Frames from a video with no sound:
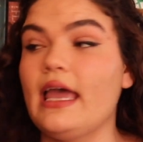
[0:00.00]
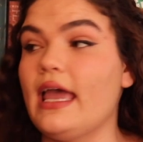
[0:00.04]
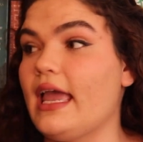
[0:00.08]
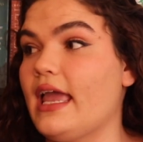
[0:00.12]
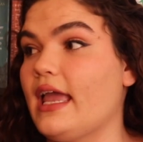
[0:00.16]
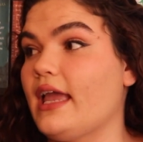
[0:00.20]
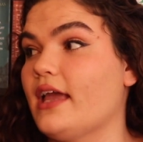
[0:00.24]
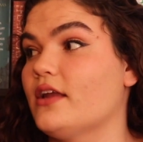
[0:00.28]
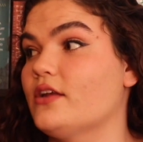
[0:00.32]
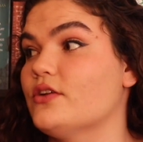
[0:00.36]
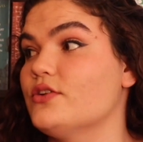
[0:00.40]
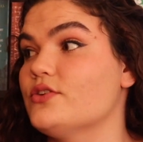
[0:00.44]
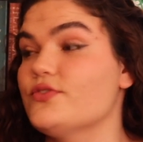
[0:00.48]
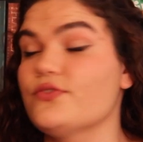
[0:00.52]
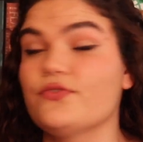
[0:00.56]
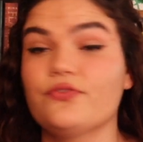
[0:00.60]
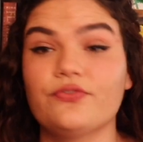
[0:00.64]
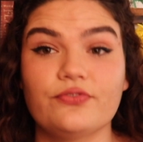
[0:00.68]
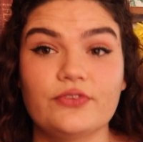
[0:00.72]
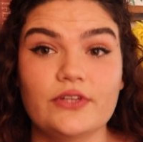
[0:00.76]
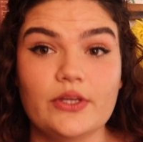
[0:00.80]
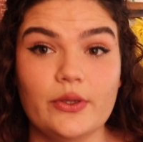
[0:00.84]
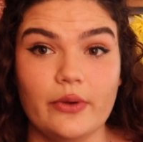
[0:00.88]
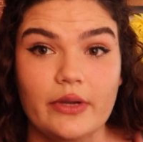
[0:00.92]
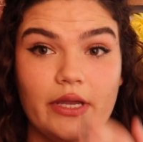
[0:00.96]
and
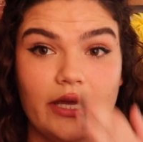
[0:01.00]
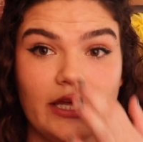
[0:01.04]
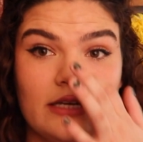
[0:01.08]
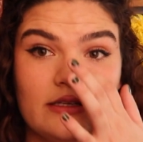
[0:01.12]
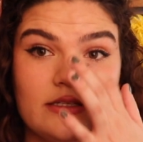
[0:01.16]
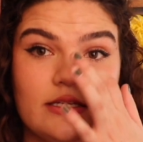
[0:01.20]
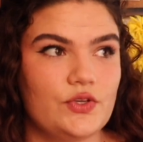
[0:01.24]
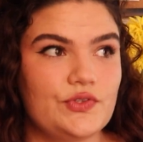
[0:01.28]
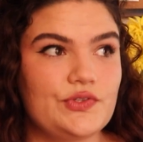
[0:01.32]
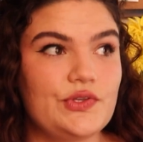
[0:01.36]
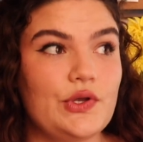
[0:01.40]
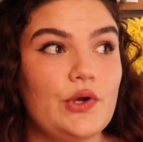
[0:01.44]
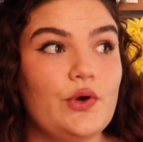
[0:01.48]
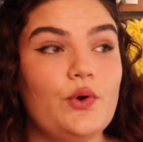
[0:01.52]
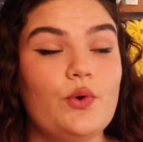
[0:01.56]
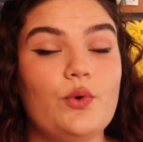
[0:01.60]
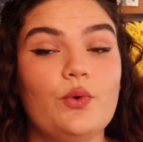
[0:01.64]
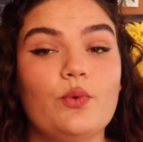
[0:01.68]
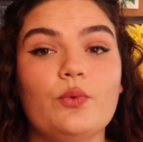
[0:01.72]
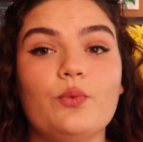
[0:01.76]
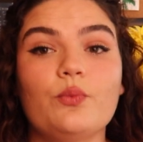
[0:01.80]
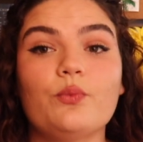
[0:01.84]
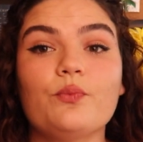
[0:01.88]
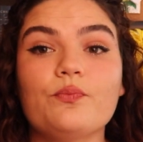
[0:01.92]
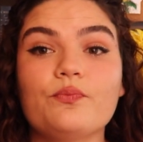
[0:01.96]
fluid.
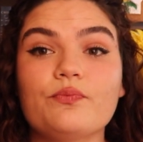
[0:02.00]
So